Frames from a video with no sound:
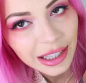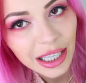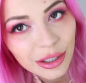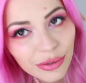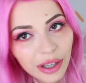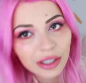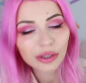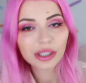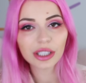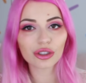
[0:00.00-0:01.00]
that is very
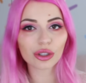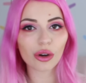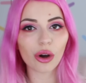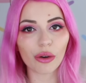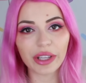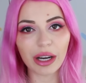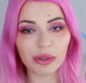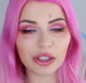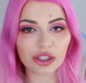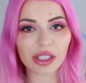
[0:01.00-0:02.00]
traditional of that
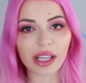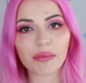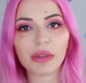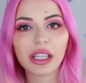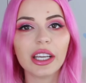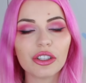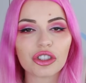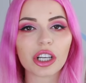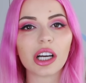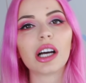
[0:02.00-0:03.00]
region, like
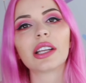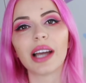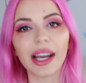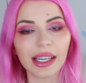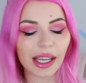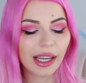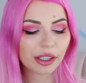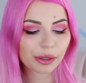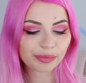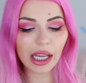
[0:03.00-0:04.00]
Malaysia,
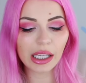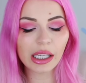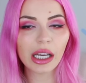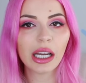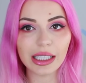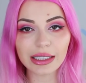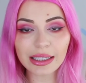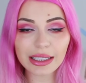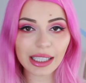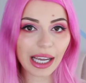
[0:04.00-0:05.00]
Thailand, and this
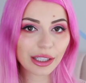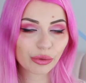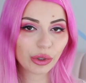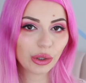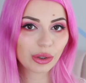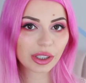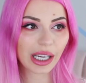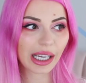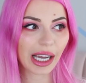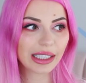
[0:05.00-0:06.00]
is the kind of fruit
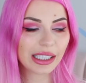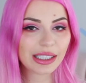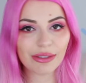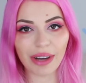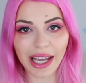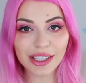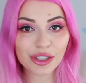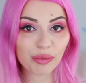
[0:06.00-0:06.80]
that kind of divides